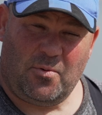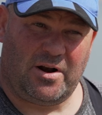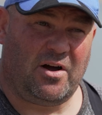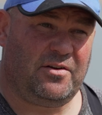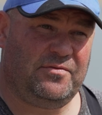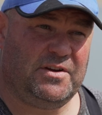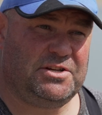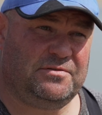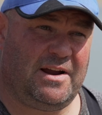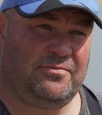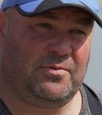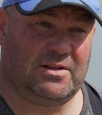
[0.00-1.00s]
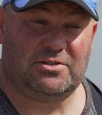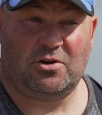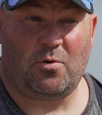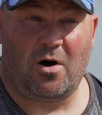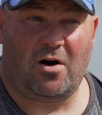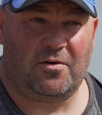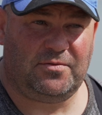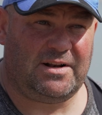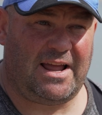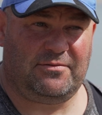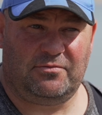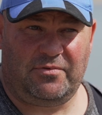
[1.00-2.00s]
When I fish for F1s, I quite often
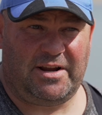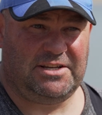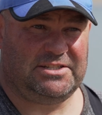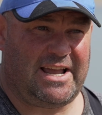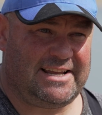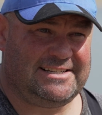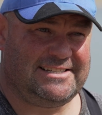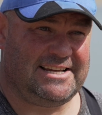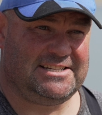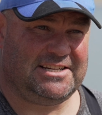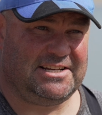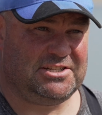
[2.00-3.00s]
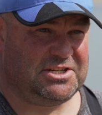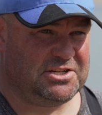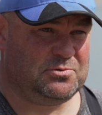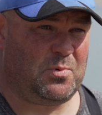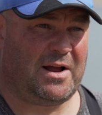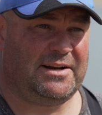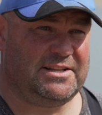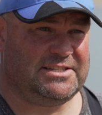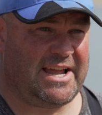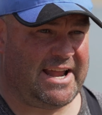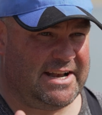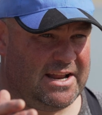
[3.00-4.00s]
have a rig set at 6 inches, one at
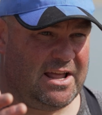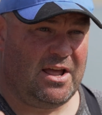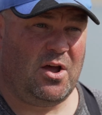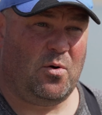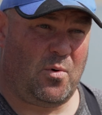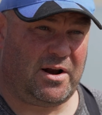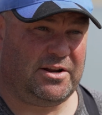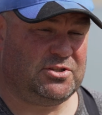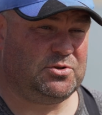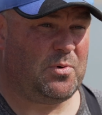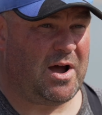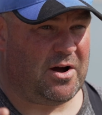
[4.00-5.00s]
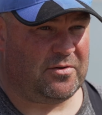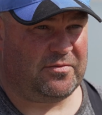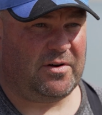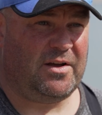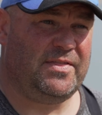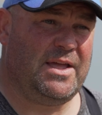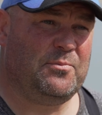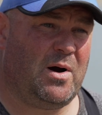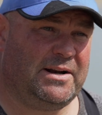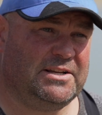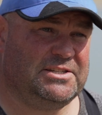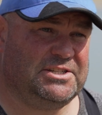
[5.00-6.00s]
10, one at 12, and then
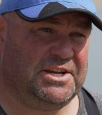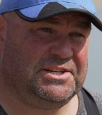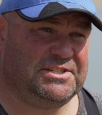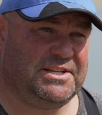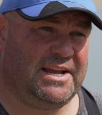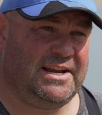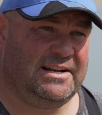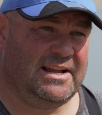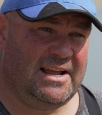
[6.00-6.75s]
one at 16.